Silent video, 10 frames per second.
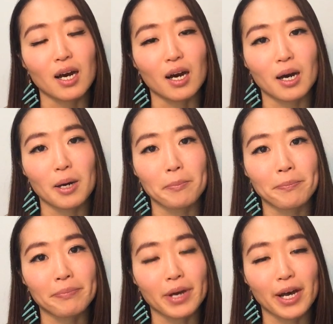
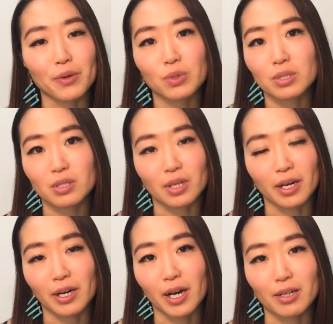I was
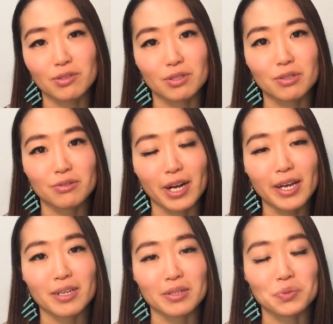actually
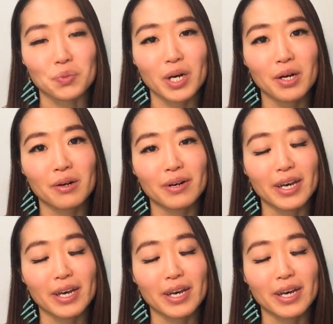crying as well,